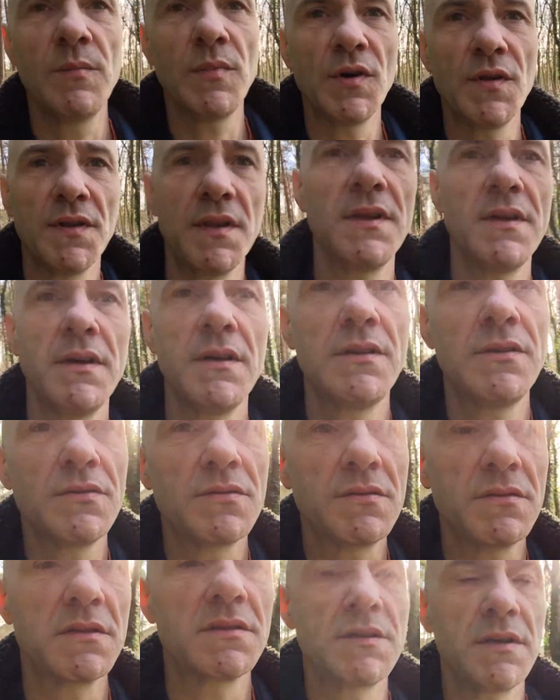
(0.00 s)
but there
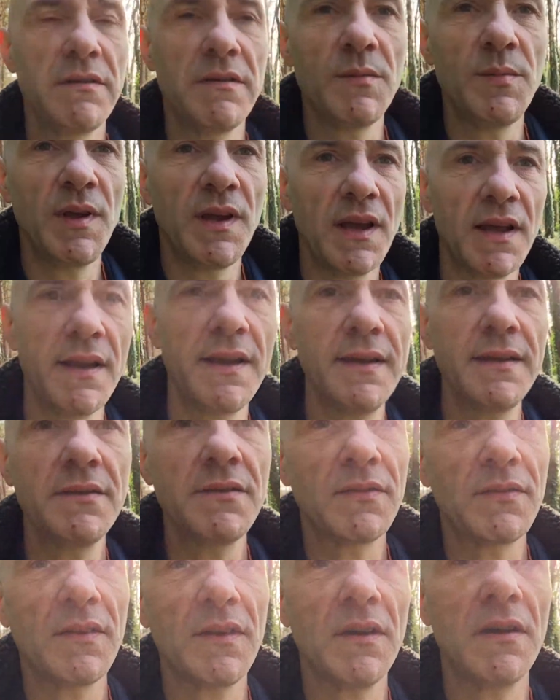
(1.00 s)
doesn't seem to be any
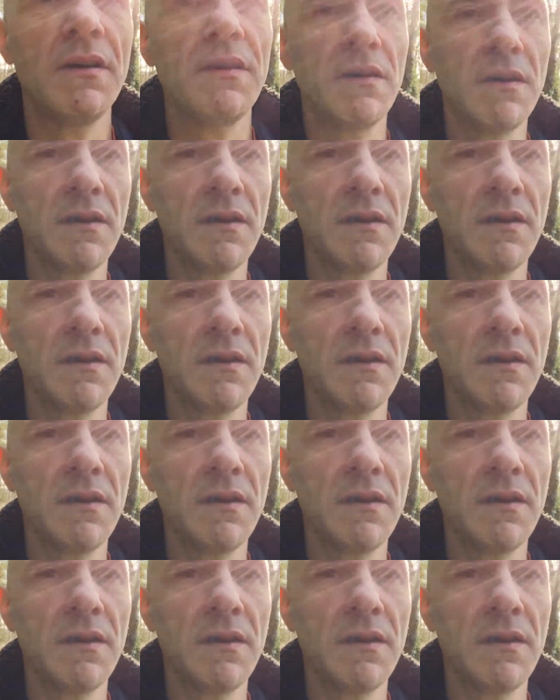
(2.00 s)
answer.